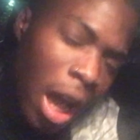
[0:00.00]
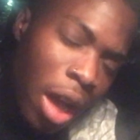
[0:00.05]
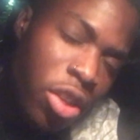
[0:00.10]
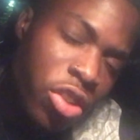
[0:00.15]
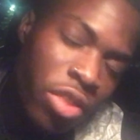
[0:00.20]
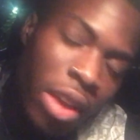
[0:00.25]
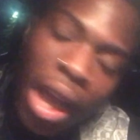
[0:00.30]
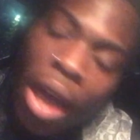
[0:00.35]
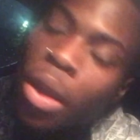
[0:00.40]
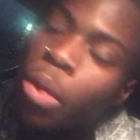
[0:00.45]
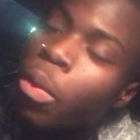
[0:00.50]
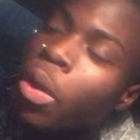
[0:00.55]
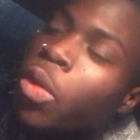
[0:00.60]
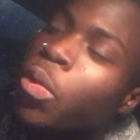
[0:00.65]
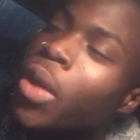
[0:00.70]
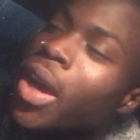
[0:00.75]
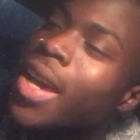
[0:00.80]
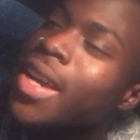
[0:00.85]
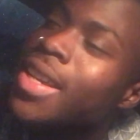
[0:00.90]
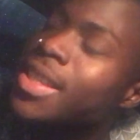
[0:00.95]
out straight out of
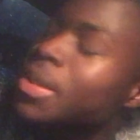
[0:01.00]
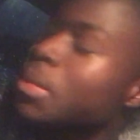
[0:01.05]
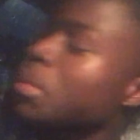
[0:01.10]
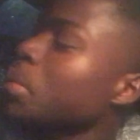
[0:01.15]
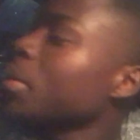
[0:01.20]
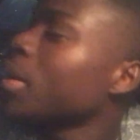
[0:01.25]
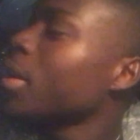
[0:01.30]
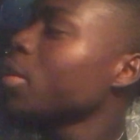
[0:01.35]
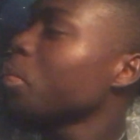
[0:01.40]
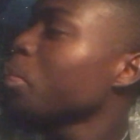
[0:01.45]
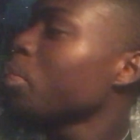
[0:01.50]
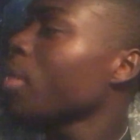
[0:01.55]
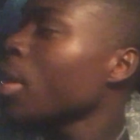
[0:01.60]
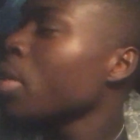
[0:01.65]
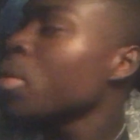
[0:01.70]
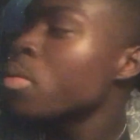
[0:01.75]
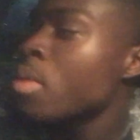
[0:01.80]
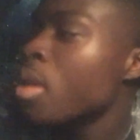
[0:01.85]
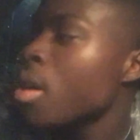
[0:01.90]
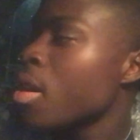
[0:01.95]
woodworks. Brand
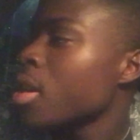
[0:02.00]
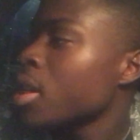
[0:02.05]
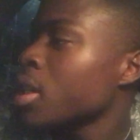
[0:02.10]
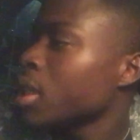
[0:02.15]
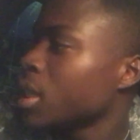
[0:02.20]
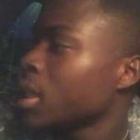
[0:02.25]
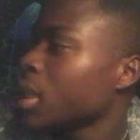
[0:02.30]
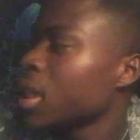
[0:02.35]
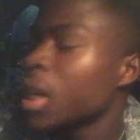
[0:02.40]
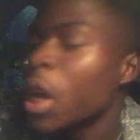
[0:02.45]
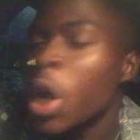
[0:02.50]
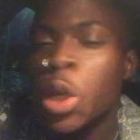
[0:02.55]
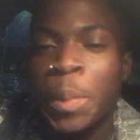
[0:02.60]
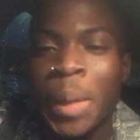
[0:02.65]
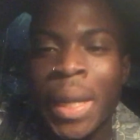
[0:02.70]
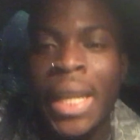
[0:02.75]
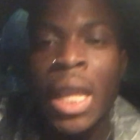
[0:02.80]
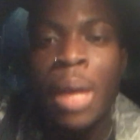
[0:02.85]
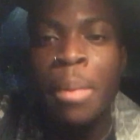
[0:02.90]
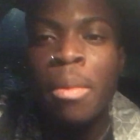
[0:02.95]
new artist. He goes by
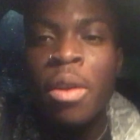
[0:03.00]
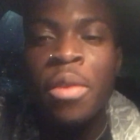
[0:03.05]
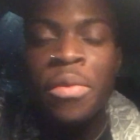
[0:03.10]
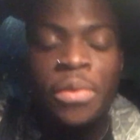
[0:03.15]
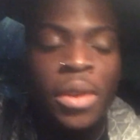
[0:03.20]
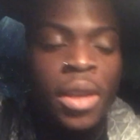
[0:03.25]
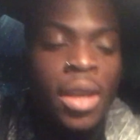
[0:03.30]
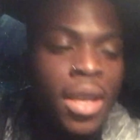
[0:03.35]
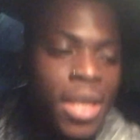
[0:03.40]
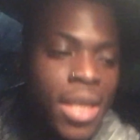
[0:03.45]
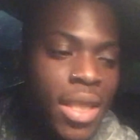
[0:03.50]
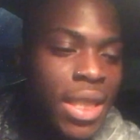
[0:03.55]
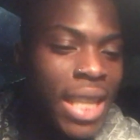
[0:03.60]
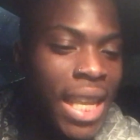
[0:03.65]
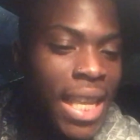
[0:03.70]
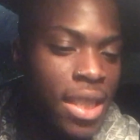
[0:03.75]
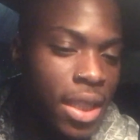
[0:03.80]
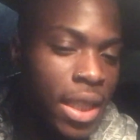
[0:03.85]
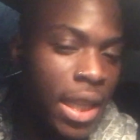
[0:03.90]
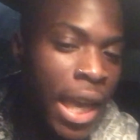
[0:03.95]
the name of
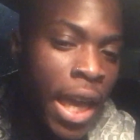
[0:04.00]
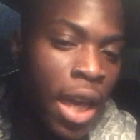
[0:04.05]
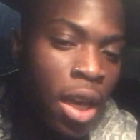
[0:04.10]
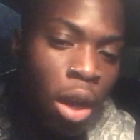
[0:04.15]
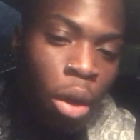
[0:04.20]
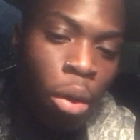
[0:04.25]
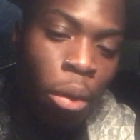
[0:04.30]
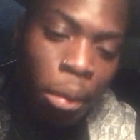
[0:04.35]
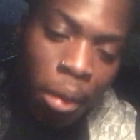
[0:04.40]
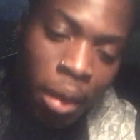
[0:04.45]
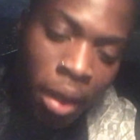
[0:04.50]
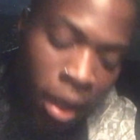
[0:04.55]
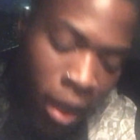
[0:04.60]
Let's Diego.